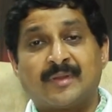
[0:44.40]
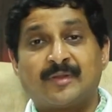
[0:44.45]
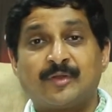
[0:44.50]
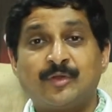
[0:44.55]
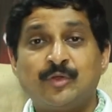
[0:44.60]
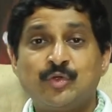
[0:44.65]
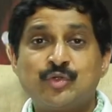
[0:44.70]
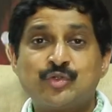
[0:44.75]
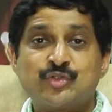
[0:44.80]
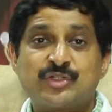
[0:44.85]

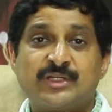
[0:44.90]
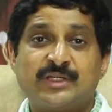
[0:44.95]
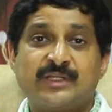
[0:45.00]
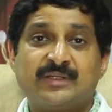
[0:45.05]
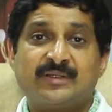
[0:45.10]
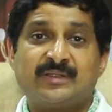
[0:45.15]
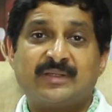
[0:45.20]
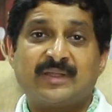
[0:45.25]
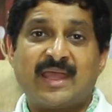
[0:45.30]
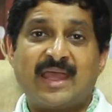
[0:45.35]

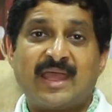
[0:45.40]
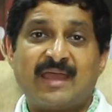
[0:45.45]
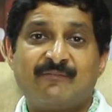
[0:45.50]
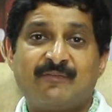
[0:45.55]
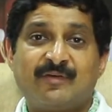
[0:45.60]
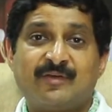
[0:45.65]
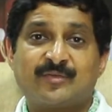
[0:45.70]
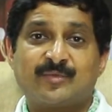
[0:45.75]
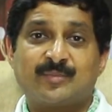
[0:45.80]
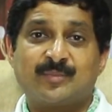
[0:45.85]
Usually they
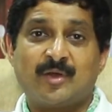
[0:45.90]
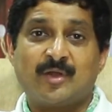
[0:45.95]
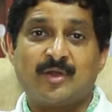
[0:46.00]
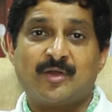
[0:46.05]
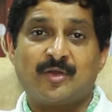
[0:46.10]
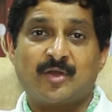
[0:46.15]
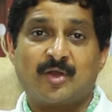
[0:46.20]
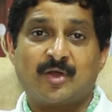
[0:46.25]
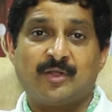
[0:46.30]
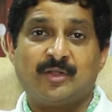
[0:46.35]
have a small
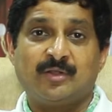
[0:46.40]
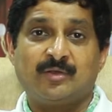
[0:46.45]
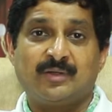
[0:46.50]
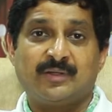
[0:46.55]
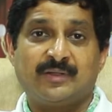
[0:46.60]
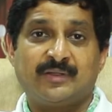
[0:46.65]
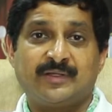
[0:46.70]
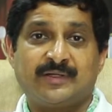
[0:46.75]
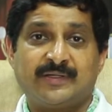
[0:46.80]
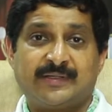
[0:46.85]
nodule
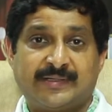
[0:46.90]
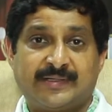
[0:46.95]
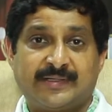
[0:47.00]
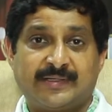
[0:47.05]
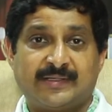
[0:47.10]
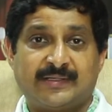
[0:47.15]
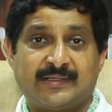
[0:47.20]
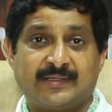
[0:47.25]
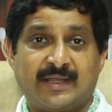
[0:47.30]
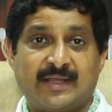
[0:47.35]
in the
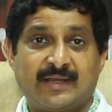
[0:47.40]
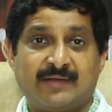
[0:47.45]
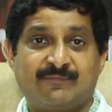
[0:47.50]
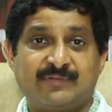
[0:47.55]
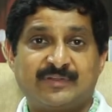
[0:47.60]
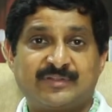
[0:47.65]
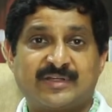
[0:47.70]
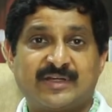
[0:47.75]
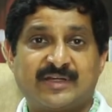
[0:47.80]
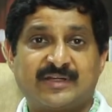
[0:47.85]
tendon and
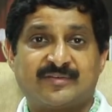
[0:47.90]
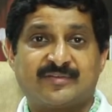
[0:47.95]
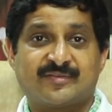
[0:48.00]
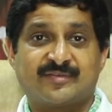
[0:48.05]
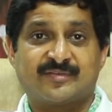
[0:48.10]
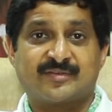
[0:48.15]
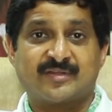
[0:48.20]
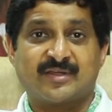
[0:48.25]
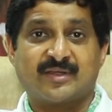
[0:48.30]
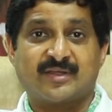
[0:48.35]
which gets
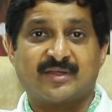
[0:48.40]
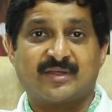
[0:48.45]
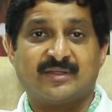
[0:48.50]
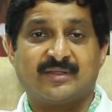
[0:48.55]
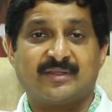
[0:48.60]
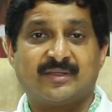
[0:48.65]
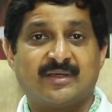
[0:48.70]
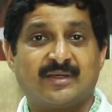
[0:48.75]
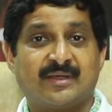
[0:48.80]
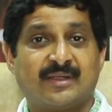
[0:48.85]
stuck
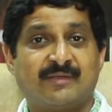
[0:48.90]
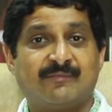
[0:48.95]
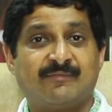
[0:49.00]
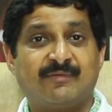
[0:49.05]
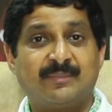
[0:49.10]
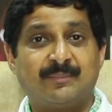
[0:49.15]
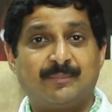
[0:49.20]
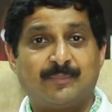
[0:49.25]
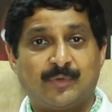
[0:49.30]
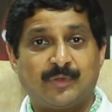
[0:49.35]
in the
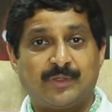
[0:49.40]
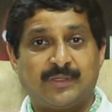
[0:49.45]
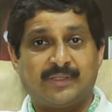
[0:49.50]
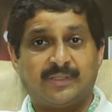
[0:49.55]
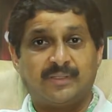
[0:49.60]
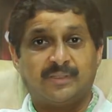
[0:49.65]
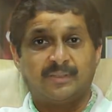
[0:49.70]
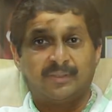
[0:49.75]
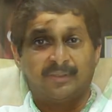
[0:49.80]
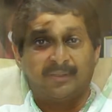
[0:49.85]
A1
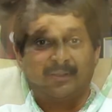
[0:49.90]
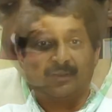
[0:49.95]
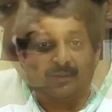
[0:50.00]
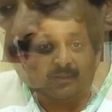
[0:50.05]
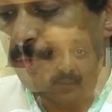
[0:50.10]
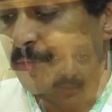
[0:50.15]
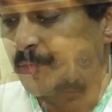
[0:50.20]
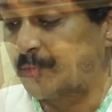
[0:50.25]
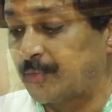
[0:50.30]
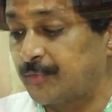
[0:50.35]
pulley. So
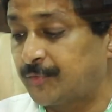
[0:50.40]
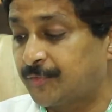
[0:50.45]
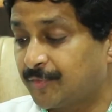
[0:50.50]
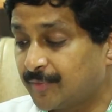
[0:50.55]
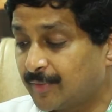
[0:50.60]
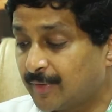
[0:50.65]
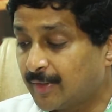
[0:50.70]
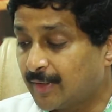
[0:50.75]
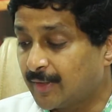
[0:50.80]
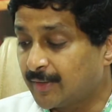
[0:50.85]

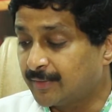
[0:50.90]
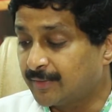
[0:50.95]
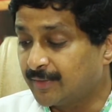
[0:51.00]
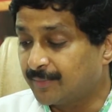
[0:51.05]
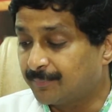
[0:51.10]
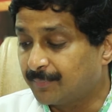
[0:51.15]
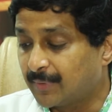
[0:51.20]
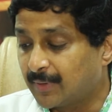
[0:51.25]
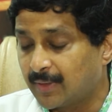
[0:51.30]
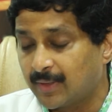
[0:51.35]
in
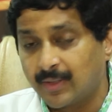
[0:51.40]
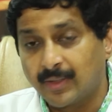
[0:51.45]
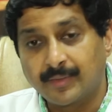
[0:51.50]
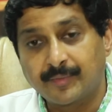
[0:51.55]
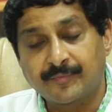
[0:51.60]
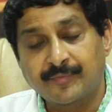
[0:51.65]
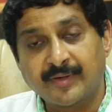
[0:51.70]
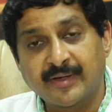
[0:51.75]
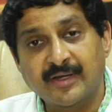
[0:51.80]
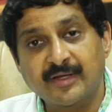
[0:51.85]
the
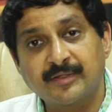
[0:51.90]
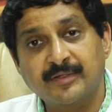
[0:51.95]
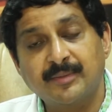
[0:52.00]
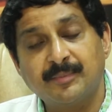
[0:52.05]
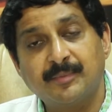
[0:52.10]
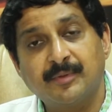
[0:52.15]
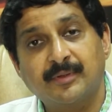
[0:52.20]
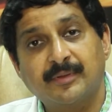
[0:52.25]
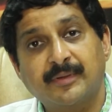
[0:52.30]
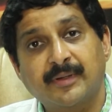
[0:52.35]
trigger
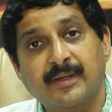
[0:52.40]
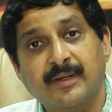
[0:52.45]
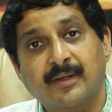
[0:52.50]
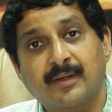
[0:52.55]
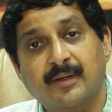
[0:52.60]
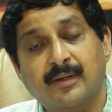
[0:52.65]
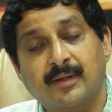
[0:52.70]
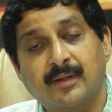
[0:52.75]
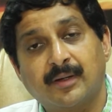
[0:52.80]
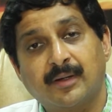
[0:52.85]
thumb or
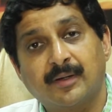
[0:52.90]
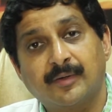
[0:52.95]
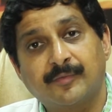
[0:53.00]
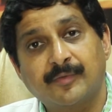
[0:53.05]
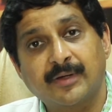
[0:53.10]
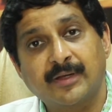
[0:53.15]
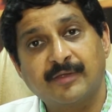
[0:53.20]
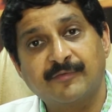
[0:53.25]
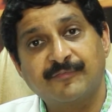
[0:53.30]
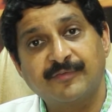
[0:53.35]

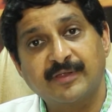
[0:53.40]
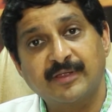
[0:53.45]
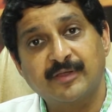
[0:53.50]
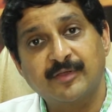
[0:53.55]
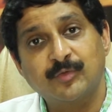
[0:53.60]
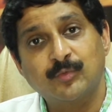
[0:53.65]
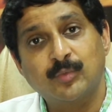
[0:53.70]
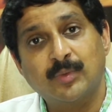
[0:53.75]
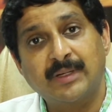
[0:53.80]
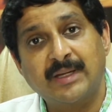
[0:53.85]
trigger
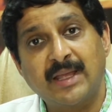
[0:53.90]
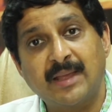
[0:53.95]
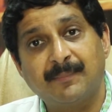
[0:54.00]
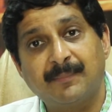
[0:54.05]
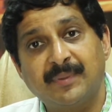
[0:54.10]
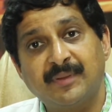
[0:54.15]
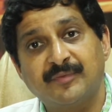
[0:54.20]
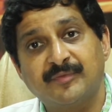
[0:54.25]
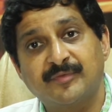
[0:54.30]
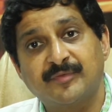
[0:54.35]
fingers, what
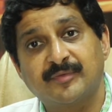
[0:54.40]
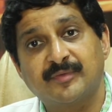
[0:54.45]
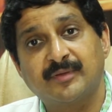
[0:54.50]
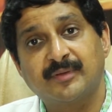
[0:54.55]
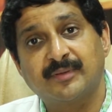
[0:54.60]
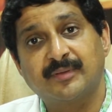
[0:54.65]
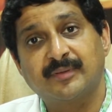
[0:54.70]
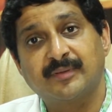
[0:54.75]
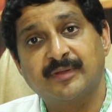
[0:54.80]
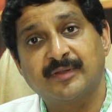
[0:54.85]
happens,
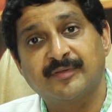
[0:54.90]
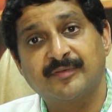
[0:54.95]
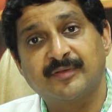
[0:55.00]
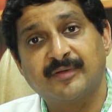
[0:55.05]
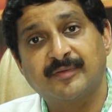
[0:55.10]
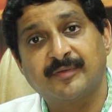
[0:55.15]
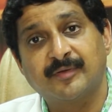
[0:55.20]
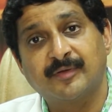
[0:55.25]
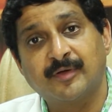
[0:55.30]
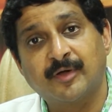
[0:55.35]
that there's
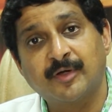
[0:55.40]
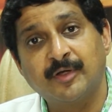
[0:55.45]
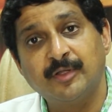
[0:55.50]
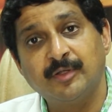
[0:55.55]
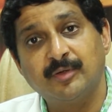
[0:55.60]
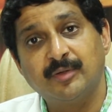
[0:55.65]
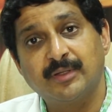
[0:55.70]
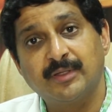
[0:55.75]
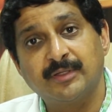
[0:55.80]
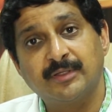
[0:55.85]
a
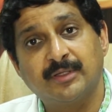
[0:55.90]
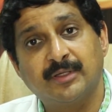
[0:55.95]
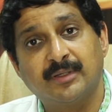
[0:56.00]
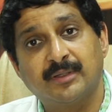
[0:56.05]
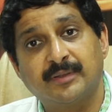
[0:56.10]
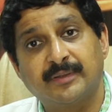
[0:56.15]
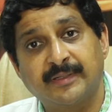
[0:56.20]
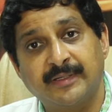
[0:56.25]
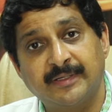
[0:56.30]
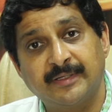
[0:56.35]
nodule in
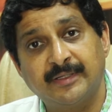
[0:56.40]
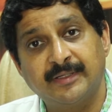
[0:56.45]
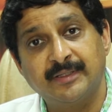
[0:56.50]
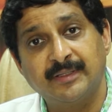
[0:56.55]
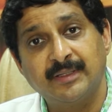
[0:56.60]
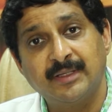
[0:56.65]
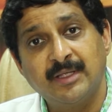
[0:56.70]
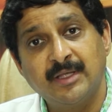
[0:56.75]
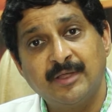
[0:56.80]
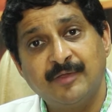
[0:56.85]
the
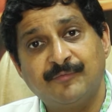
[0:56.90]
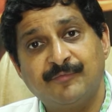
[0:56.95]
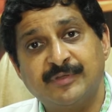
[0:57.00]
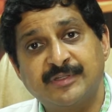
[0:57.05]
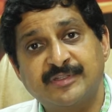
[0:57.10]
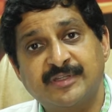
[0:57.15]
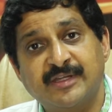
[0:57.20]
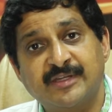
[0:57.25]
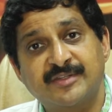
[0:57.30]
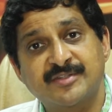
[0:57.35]
tendon
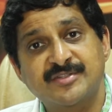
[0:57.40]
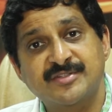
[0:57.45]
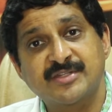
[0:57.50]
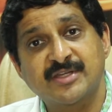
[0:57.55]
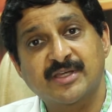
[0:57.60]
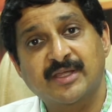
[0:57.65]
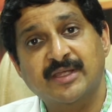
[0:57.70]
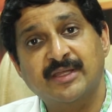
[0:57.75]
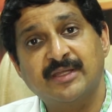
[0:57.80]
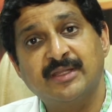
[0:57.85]
which gets
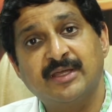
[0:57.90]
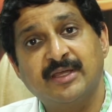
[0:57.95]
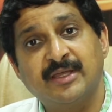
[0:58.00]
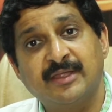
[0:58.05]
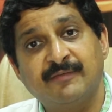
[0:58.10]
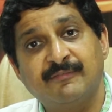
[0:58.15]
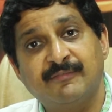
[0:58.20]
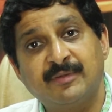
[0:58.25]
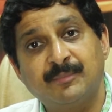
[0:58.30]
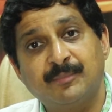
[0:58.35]
stuck in the
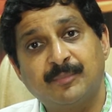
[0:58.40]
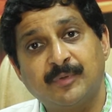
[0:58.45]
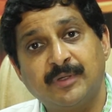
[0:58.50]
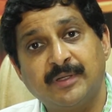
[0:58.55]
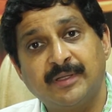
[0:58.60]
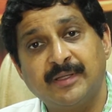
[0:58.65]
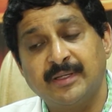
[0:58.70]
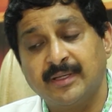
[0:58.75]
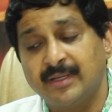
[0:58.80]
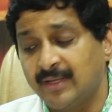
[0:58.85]
A1
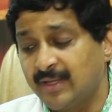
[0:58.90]
pulley,